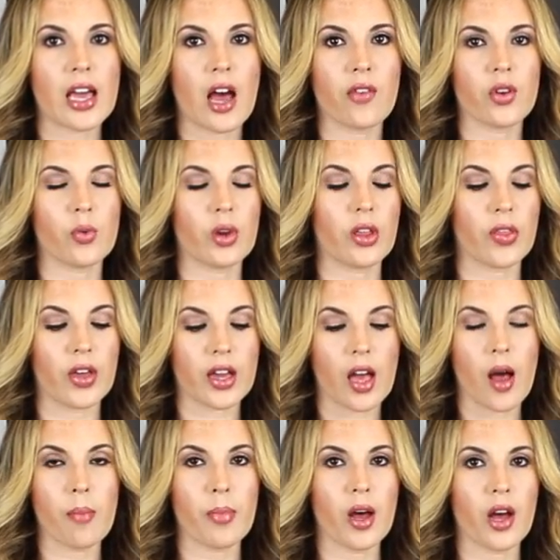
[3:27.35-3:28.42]
Have it with a
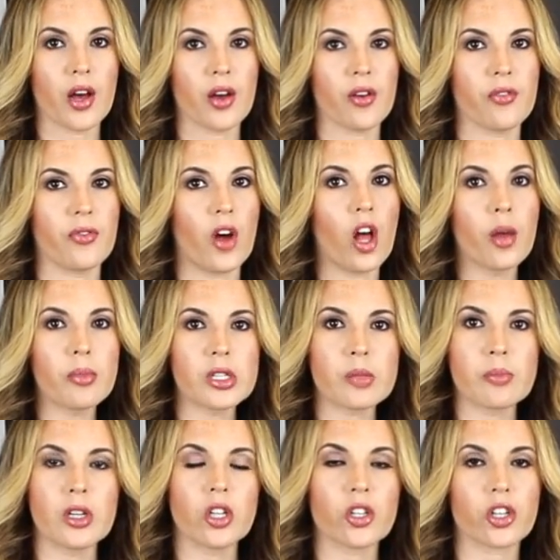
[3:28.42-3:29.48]
cup of
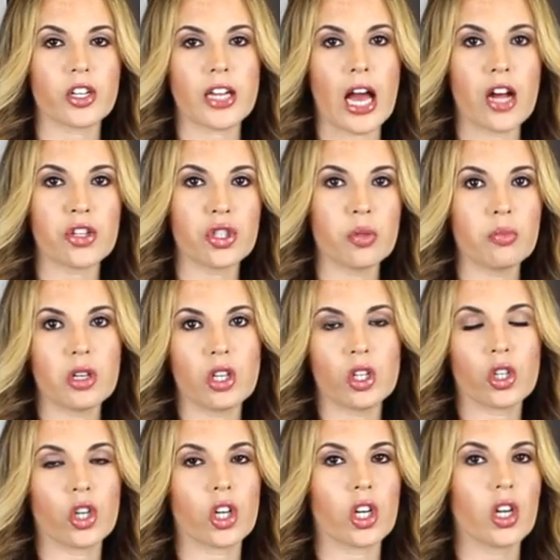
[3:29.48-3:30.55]
almond milk or cashew
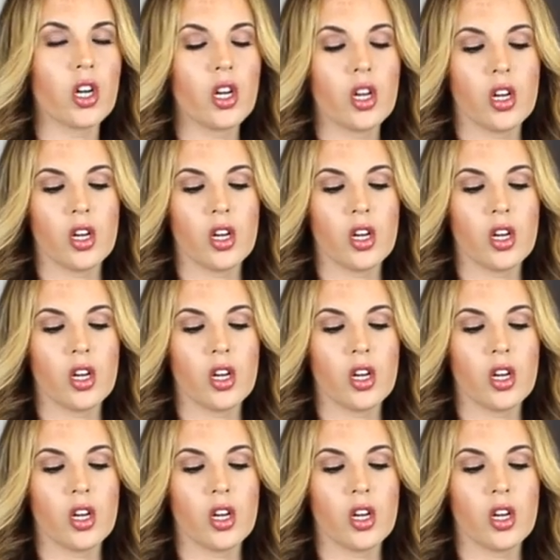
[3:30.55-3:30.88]
milk or